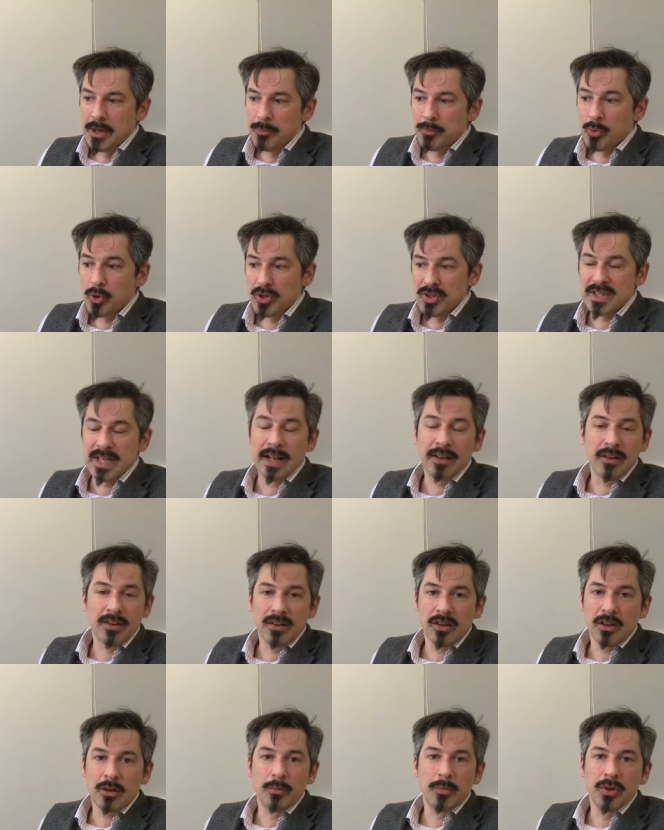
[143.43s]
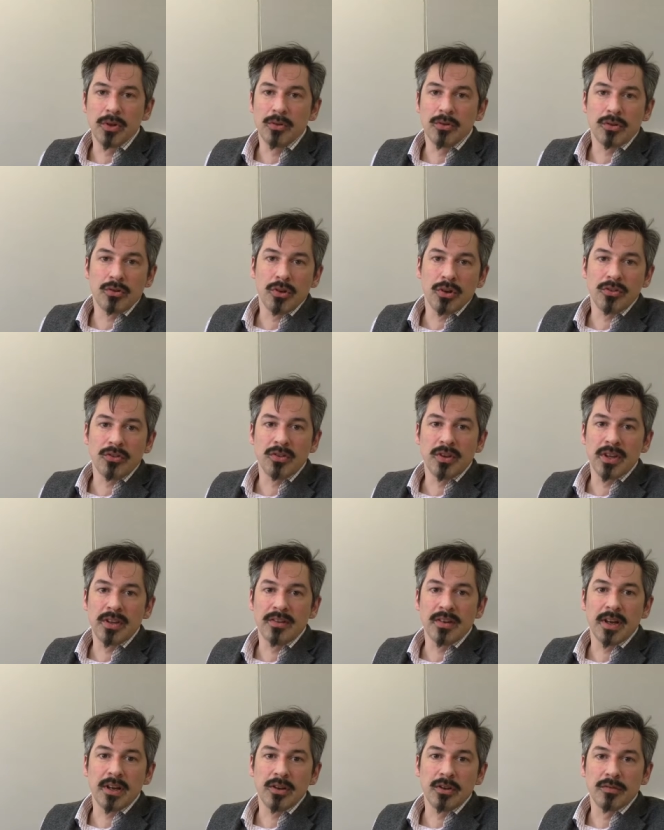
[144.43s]
more standard and can be used across the
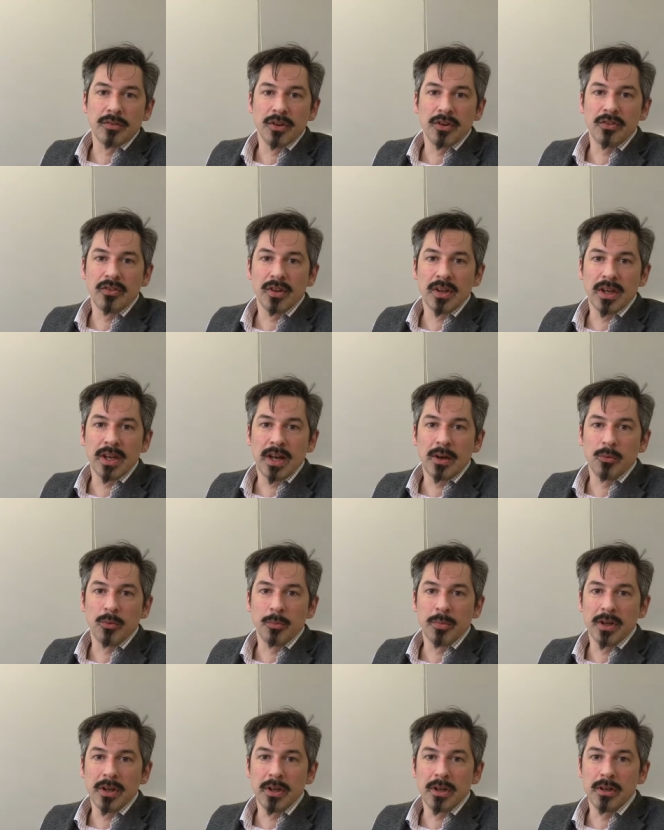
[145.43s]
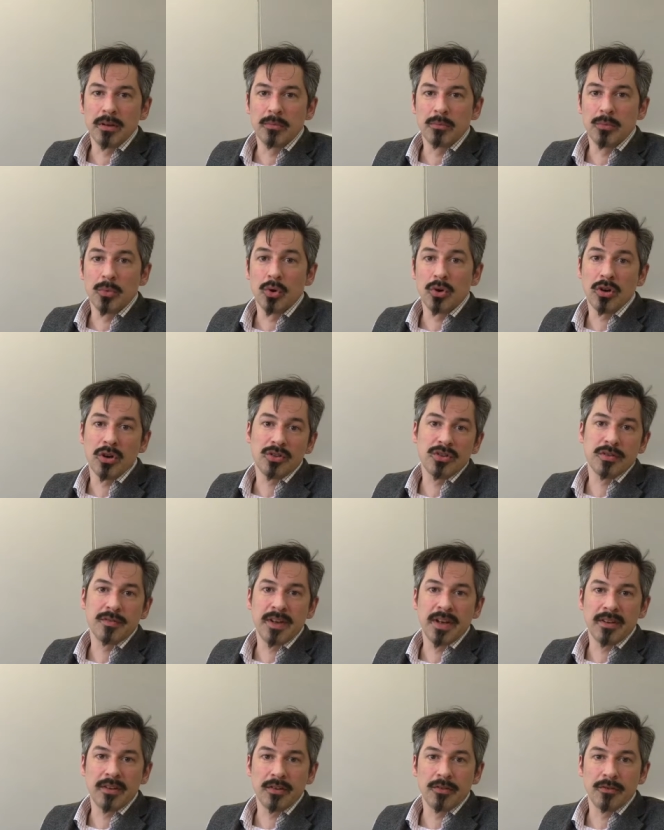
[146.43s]
entire university and will be more cost
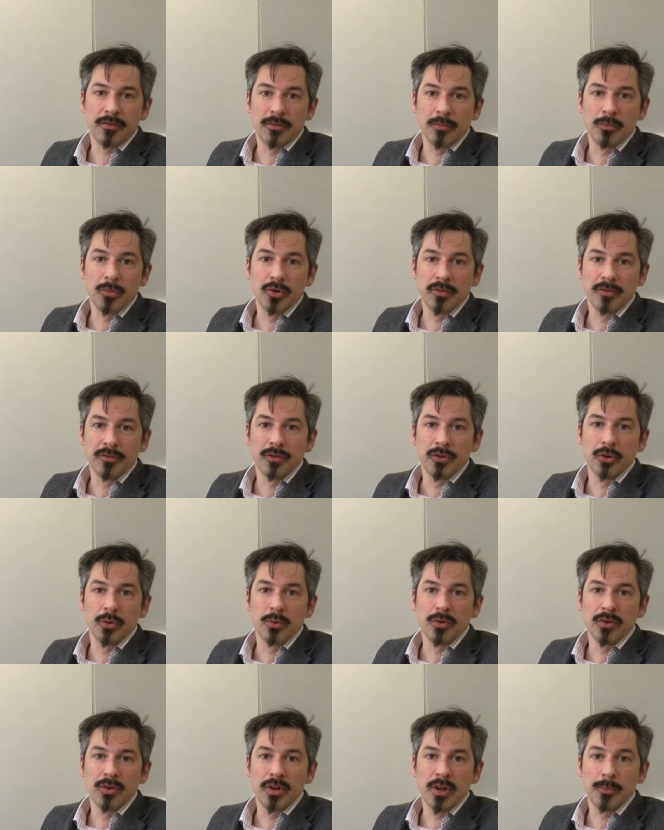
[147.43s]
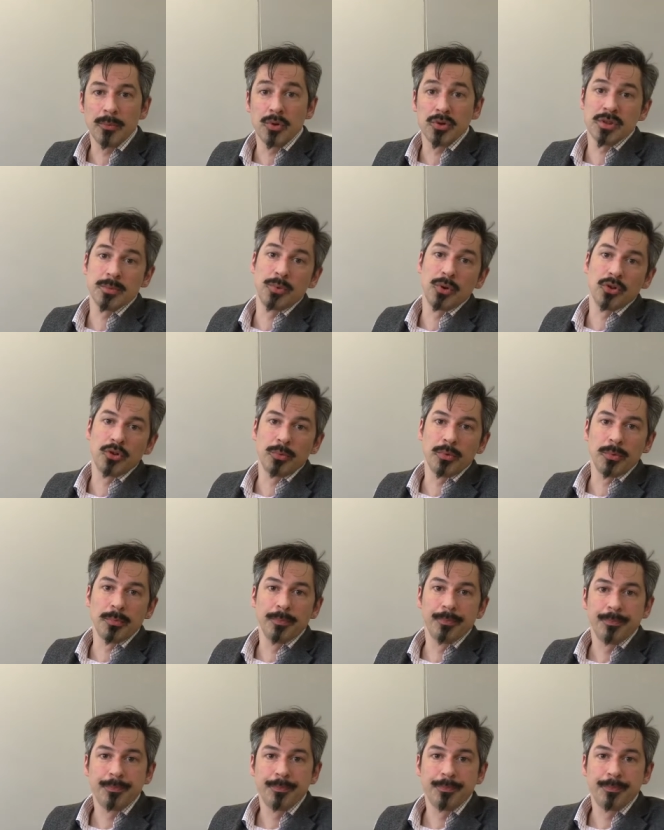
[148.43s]
effective moving forward and more supportable.